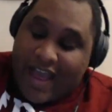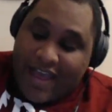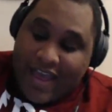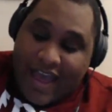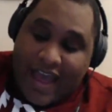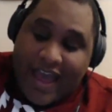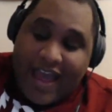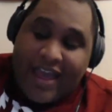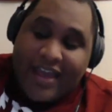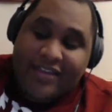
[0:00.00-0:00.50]

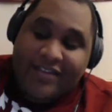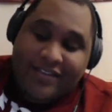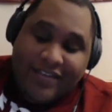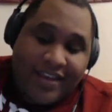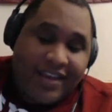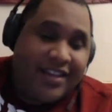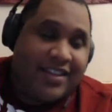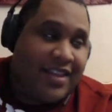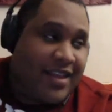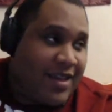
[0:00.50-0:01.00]

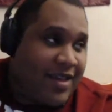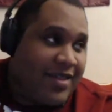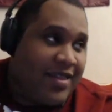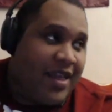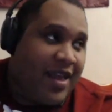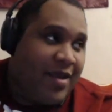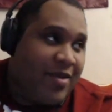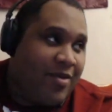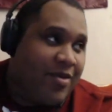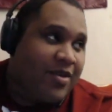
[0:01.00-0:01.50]
I
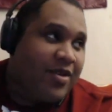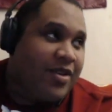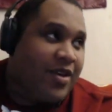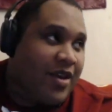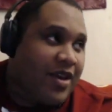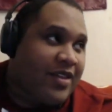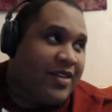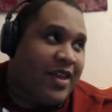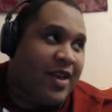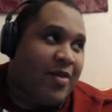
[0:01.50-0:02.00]
say they
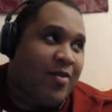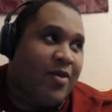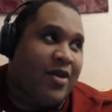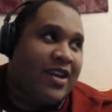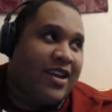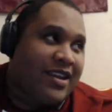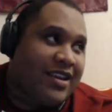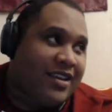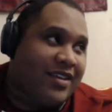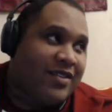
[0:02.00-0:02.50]
would get
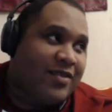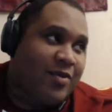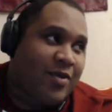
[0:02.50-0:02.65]
they win at